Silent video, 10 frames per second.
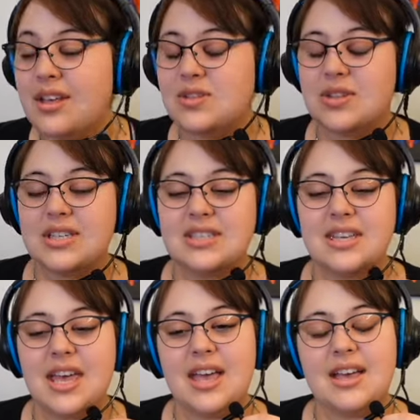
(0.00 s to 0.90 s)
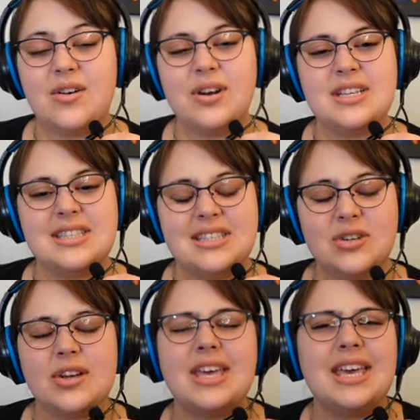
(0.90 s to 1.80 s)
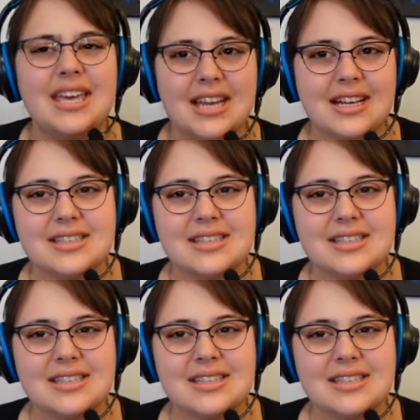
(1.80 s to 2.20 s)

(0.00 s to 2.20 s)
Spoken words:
So it's like, or is this her kid?